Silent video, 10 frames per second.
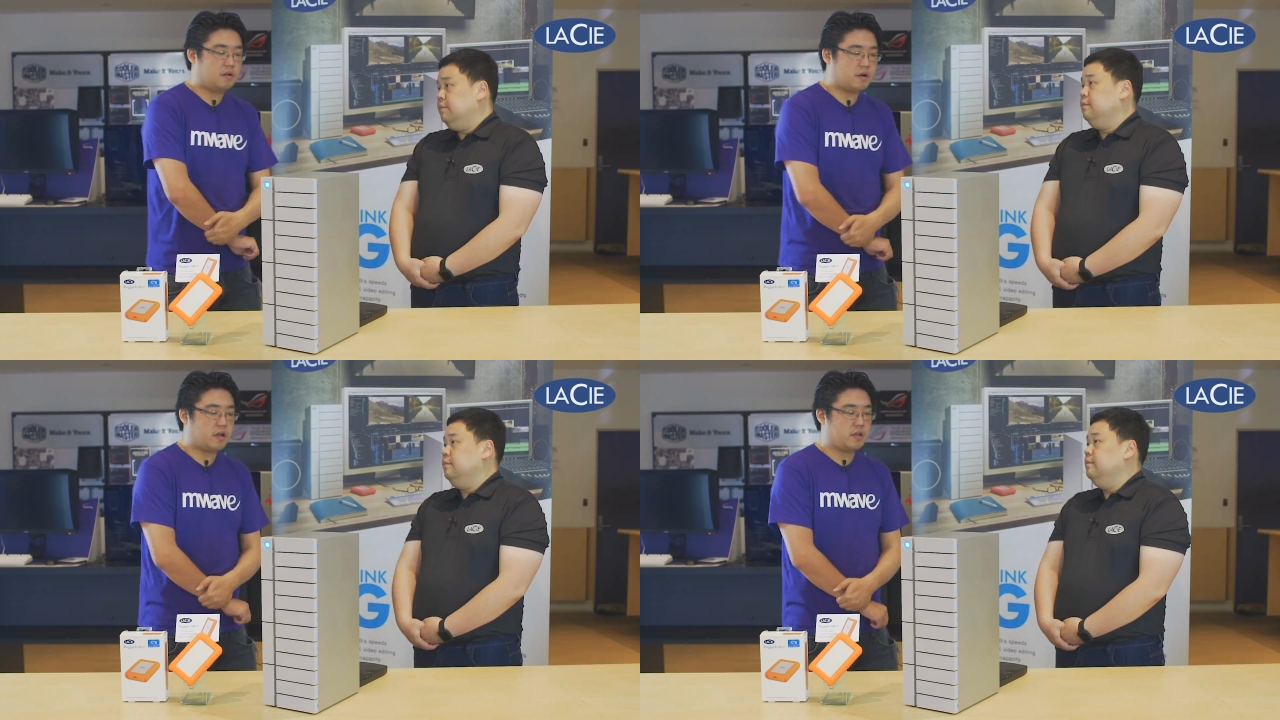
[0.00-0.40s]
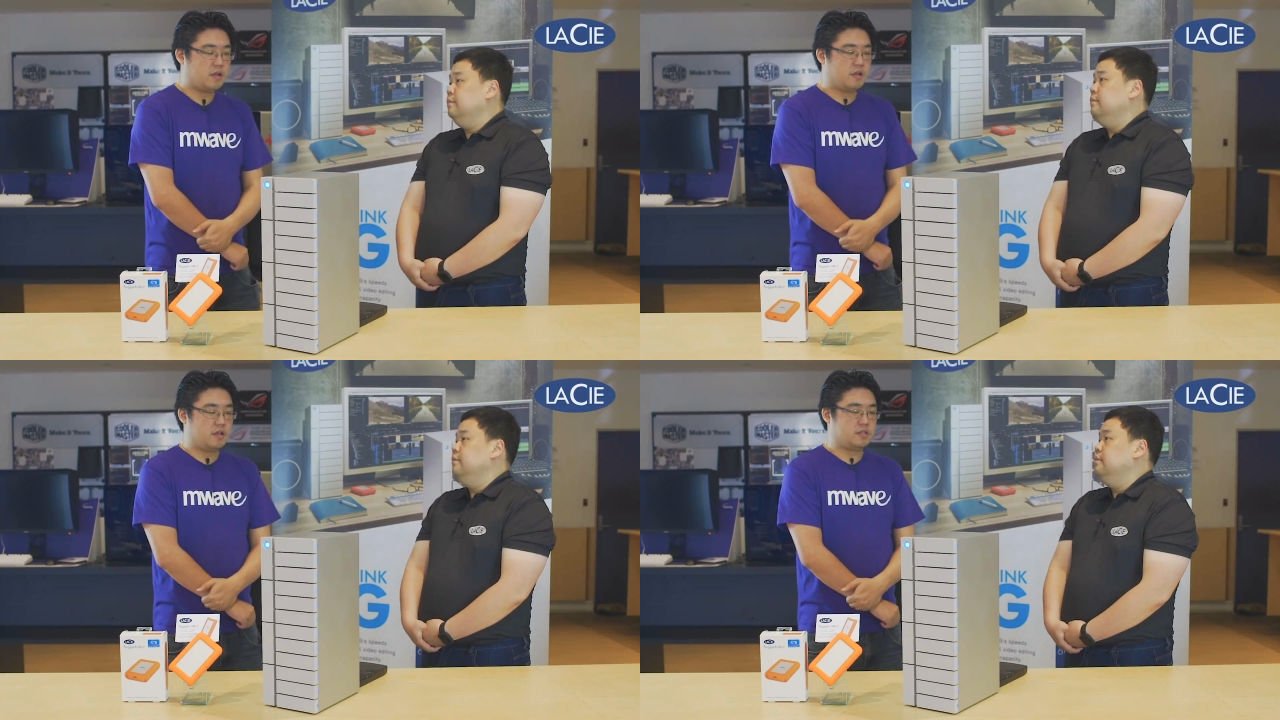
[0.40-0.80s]
Speaker 1: all right.
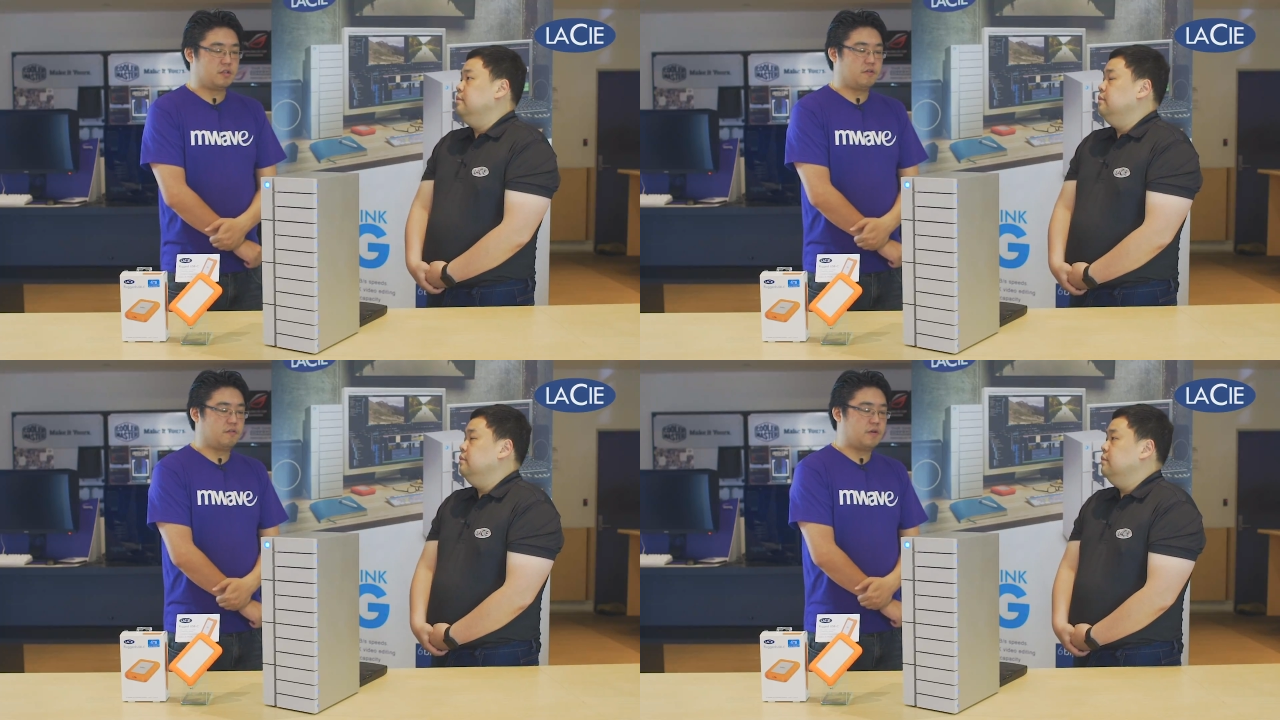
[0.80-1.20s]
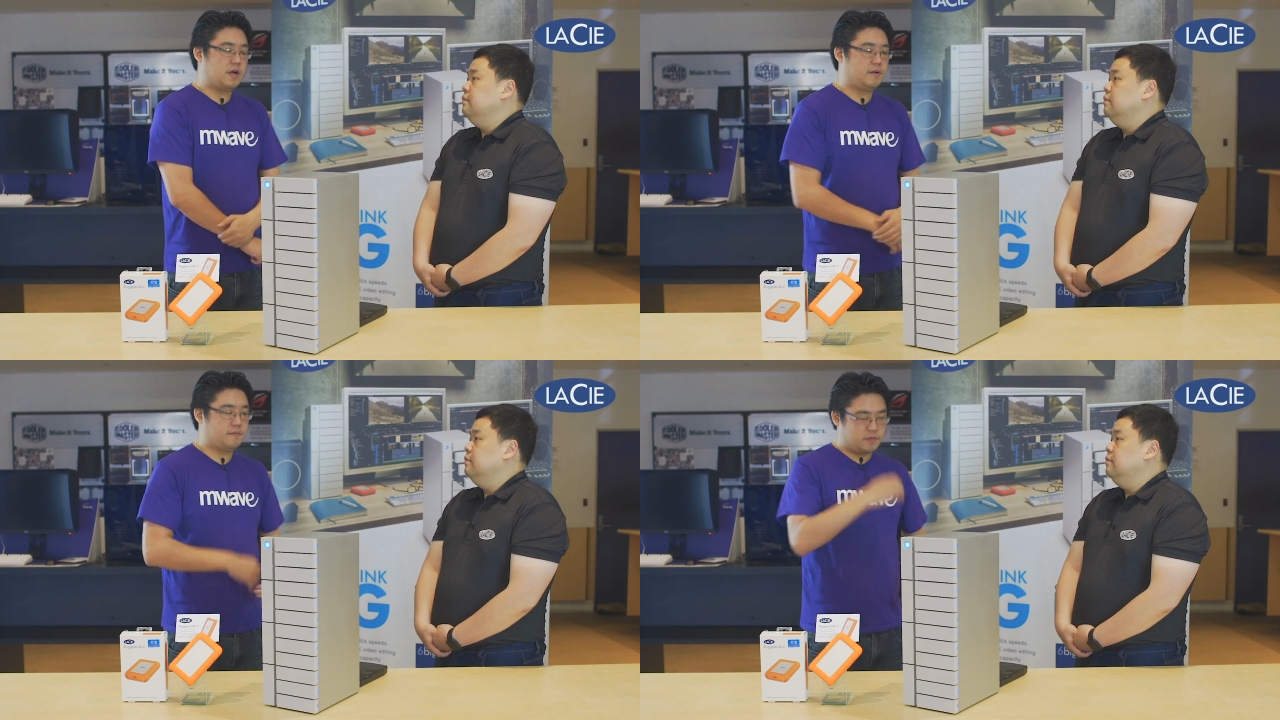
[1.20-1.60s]
So,
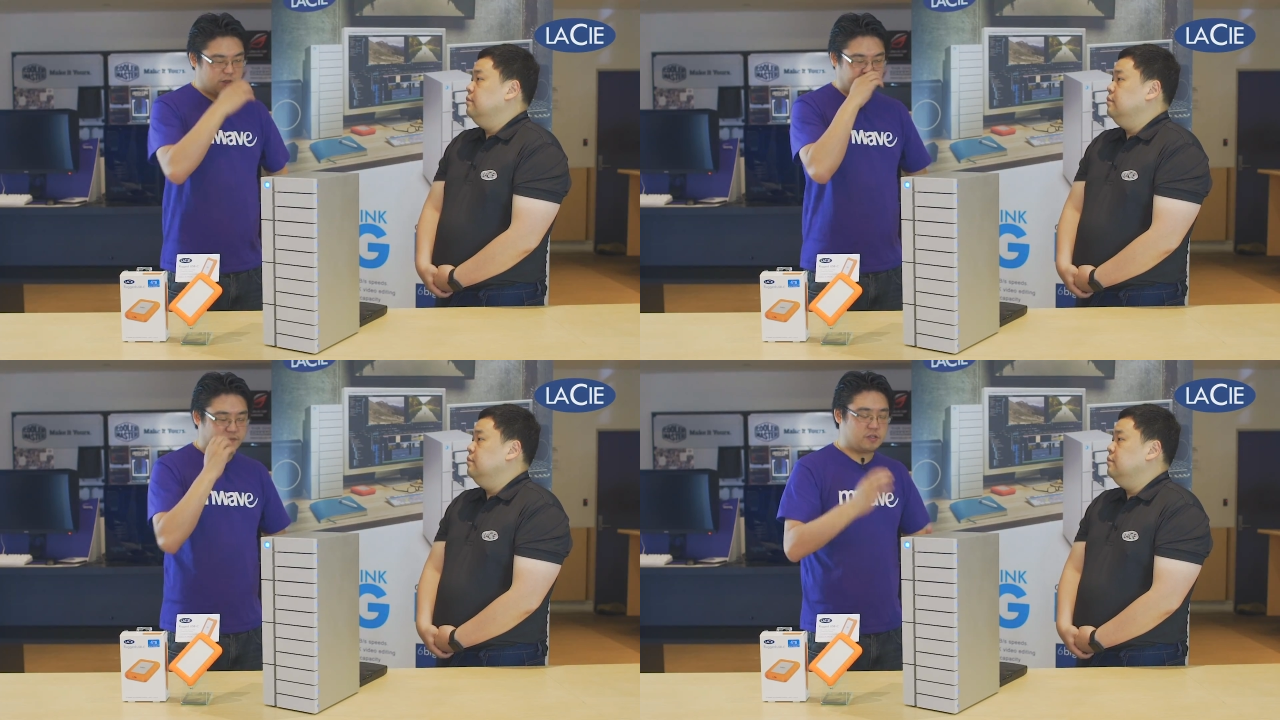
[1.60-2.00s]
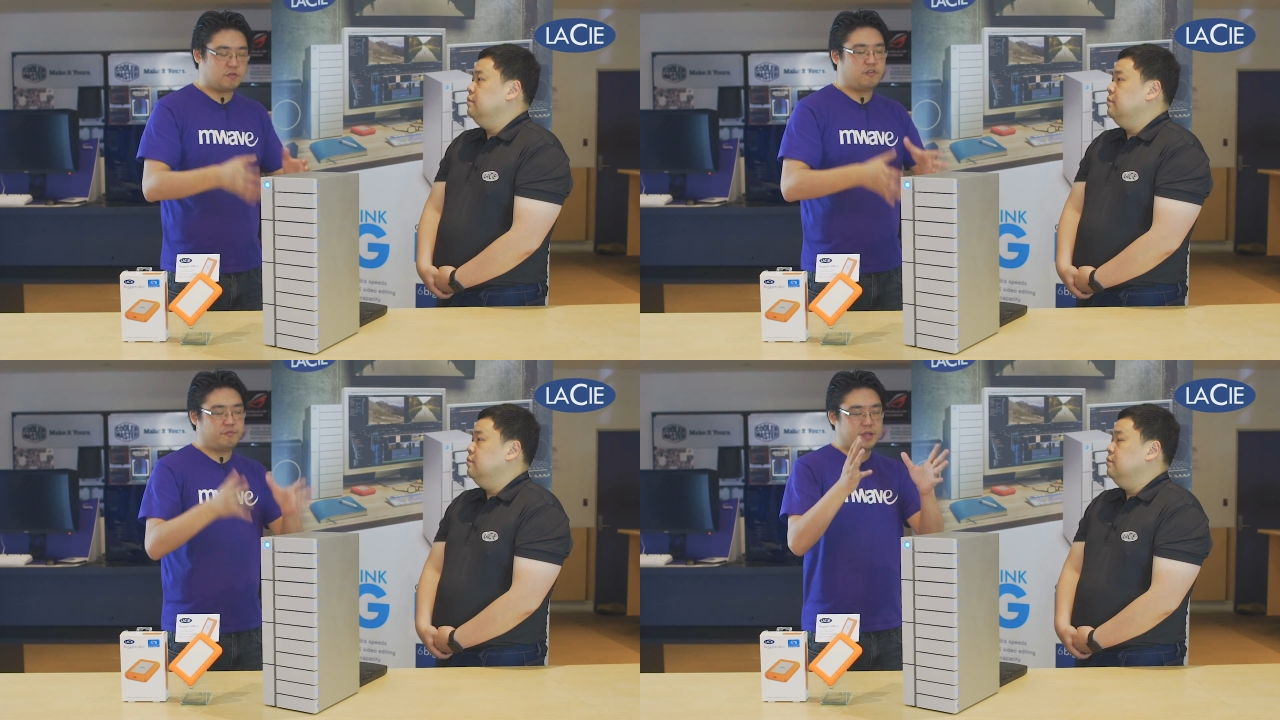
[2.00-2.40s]
um, so if the
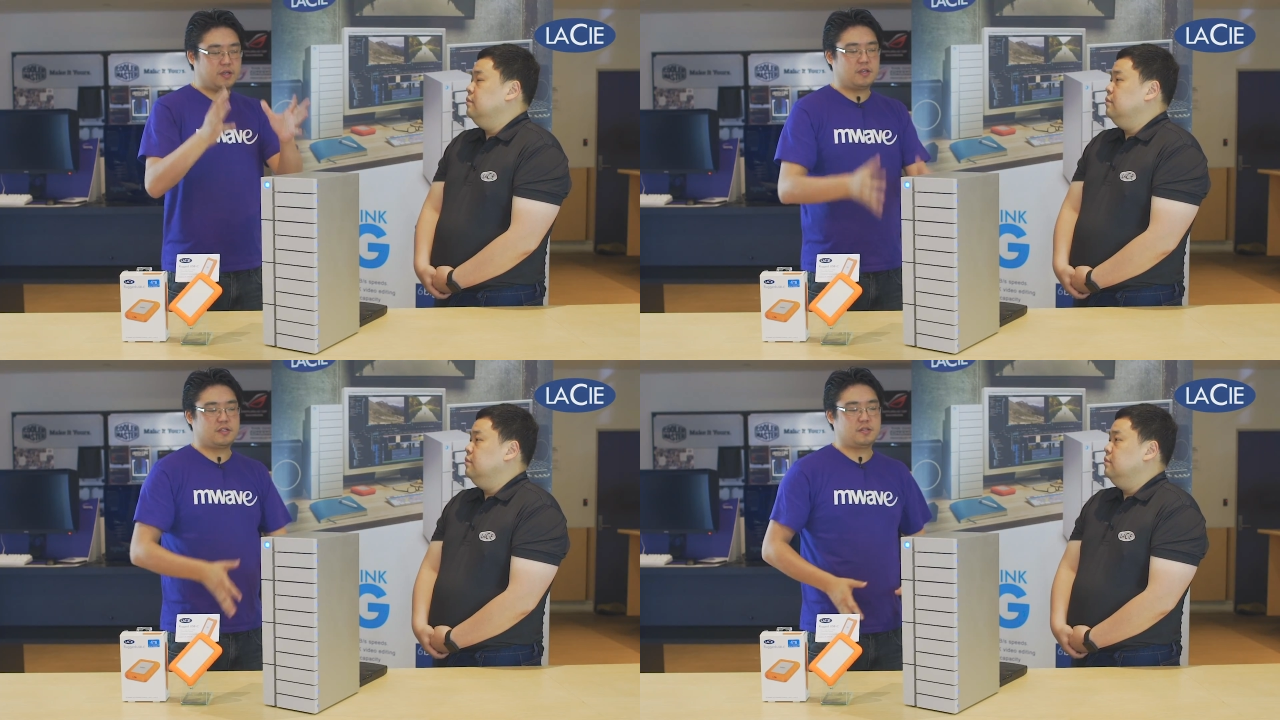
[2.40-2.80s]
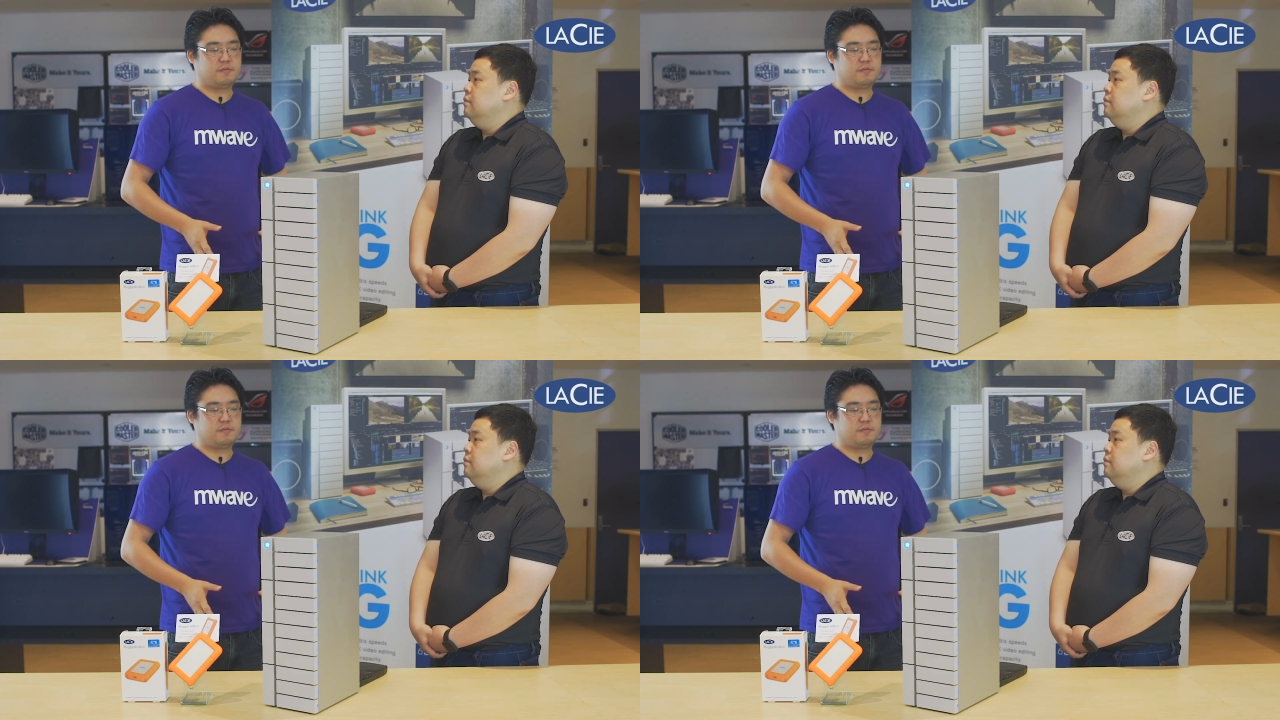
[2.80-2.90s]
12 big is